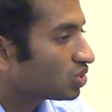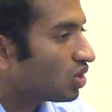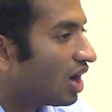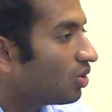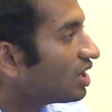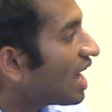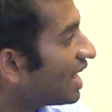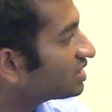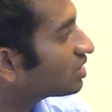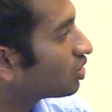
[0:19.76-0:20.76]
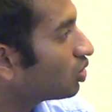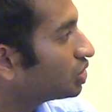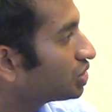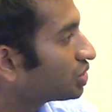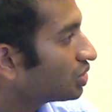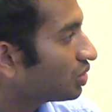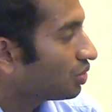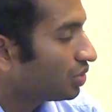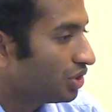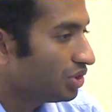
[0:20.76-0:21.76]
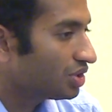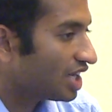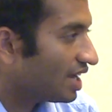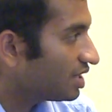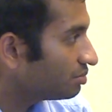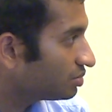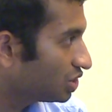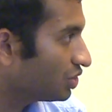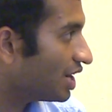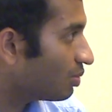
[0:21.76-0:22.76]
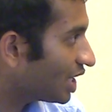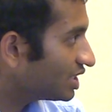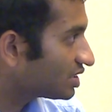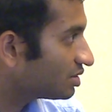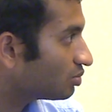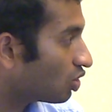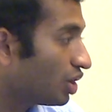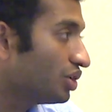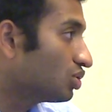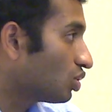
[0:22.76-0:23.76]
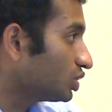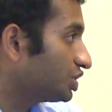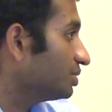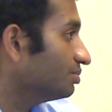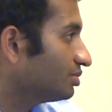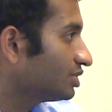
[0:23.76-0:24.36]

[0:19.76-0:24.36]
So how, as a coach, do you tell him, do you advise him, or do you coach him?